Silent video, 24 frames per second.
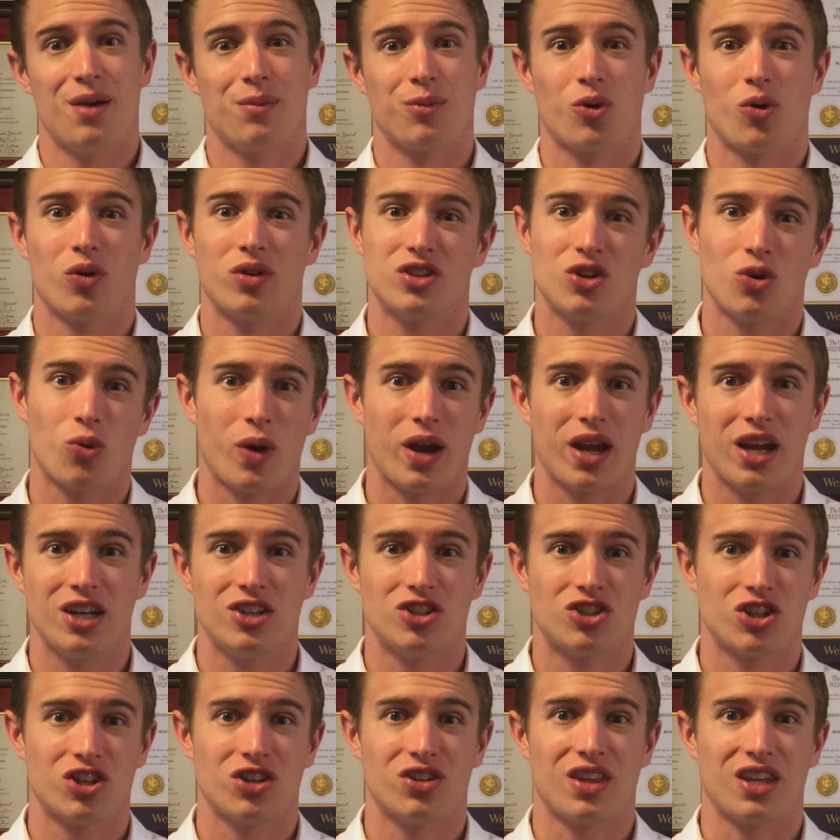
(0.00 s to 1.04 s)
am going to
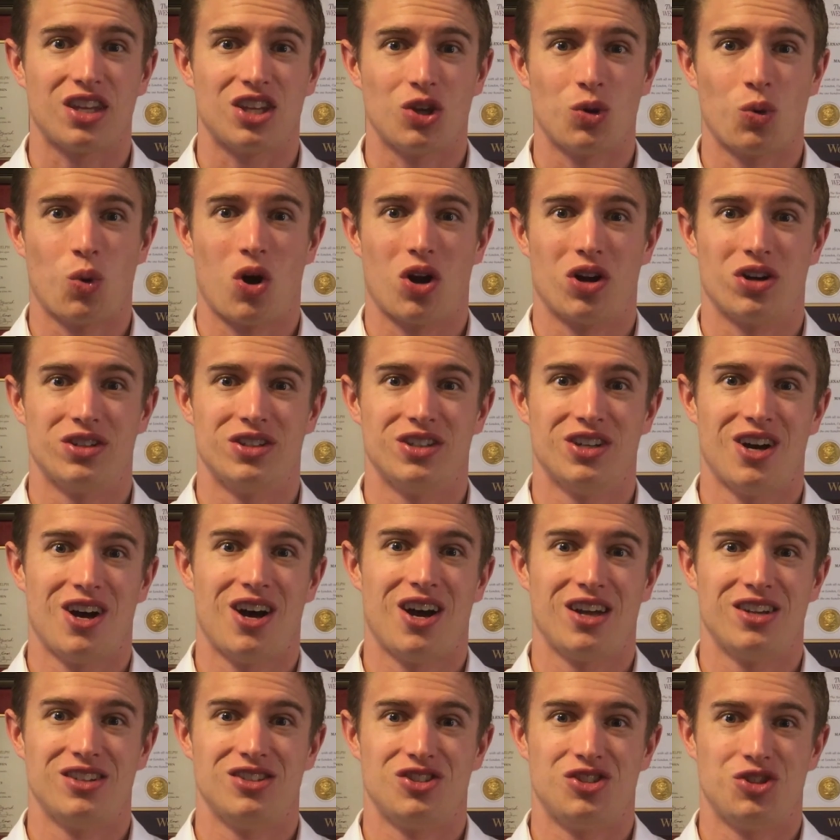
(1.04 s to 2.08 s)
wager that you are
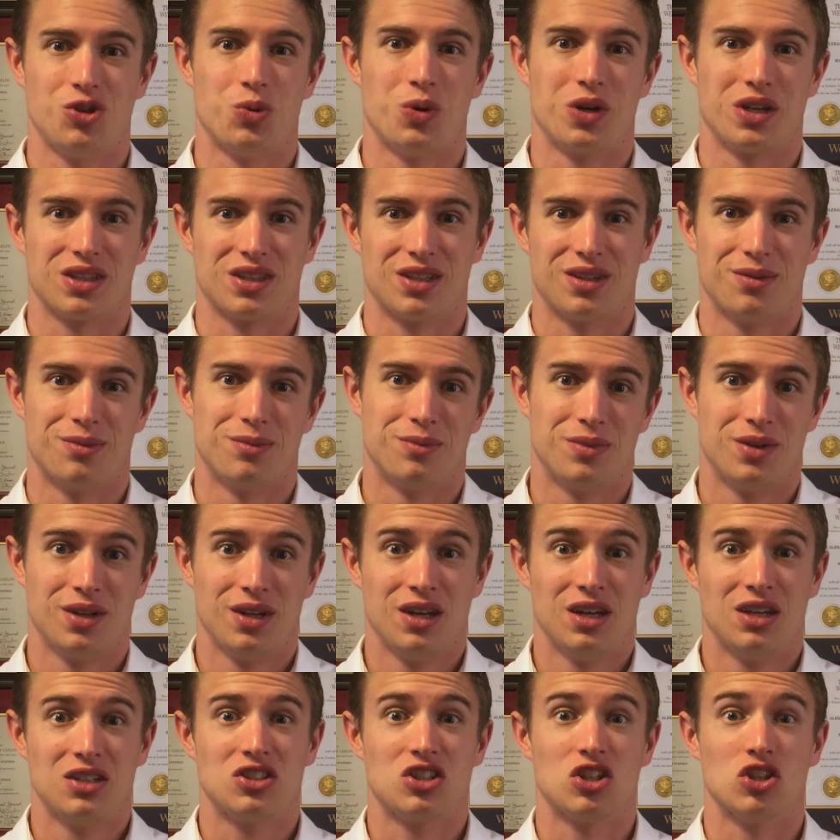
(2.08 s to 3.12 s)
not doing them
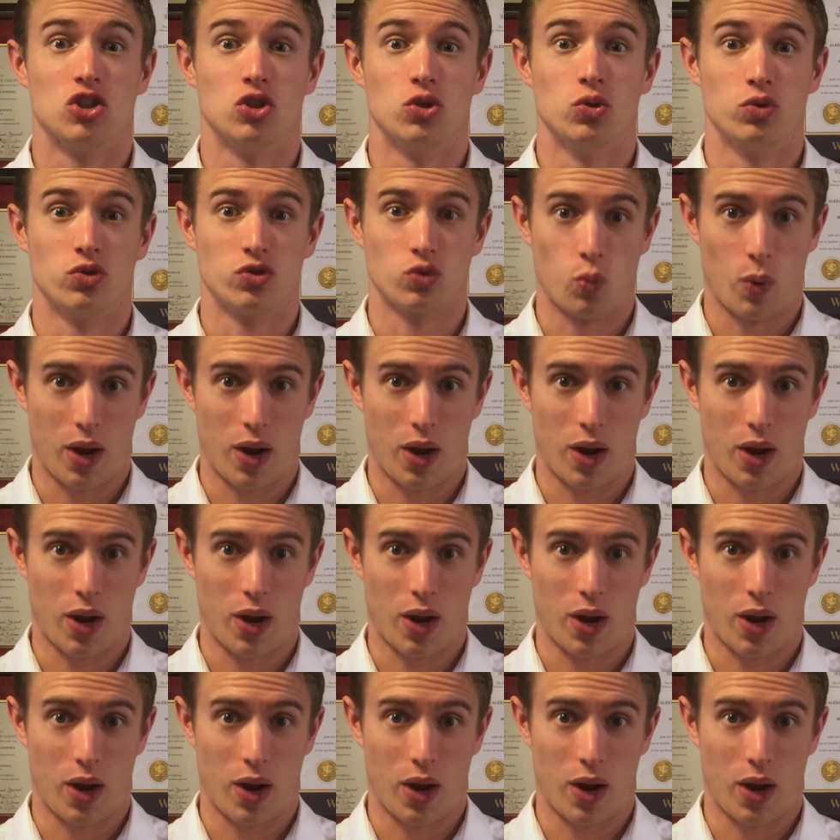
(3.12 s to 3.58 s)
to lose